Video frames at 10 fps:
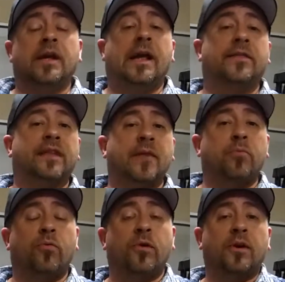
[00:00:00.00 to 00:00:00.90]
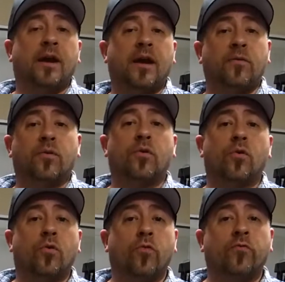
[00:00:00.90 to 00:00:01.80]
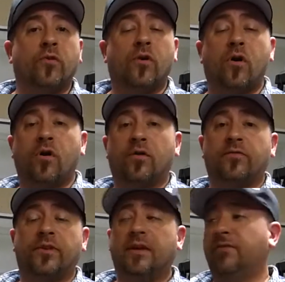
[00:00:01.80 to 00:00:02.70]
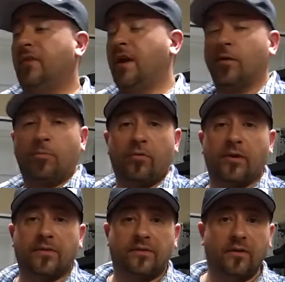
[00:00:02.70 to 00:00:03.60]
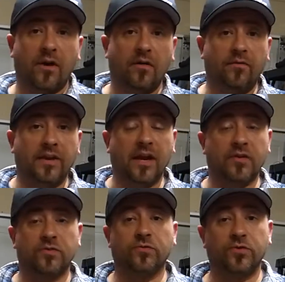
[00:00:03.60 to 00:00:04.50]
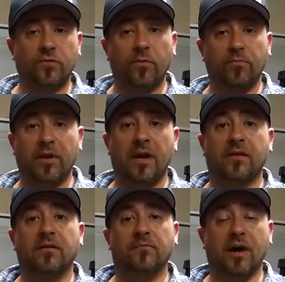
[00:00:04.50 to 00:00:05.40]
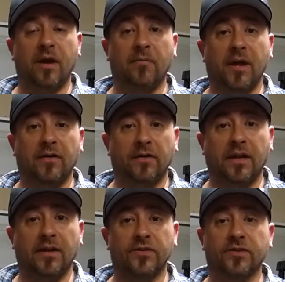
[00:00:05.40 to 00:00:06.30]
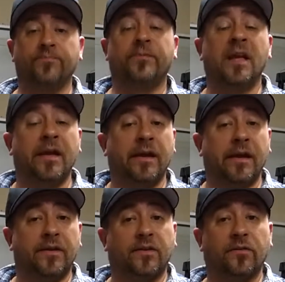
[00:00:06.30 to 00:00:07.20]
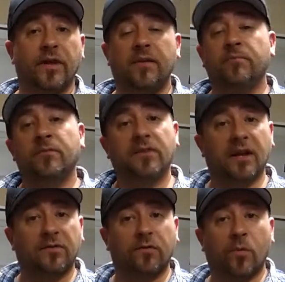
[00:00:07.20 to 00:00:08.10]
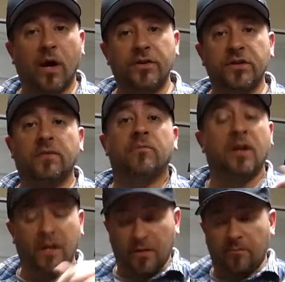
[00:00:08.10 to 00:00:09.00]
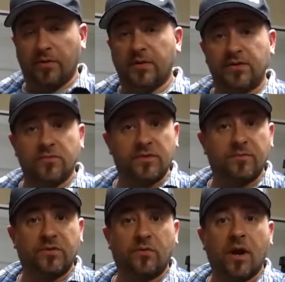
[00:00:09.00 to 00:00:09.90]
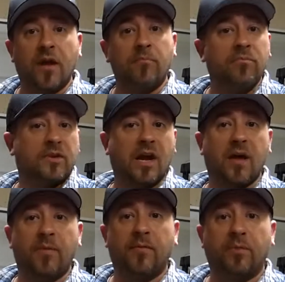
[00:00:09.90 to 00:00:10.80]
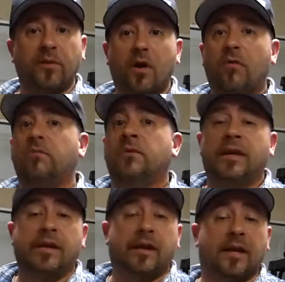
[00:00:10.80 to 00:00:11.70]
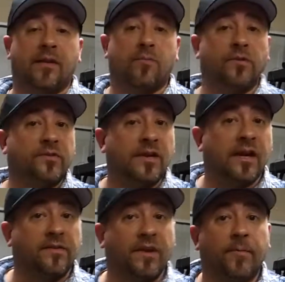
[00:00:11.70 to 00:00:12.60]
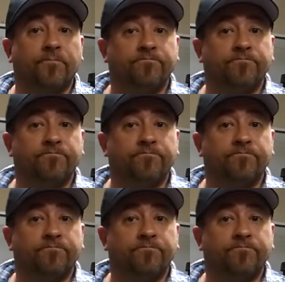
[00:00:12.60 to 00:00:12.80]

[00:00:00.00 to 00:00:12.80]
At that point, I will go over all of the finer points of the actual short block and bottom end of the engine. Until then, thanks for watching. Please do subscribe, comment below, and we'll see you next time.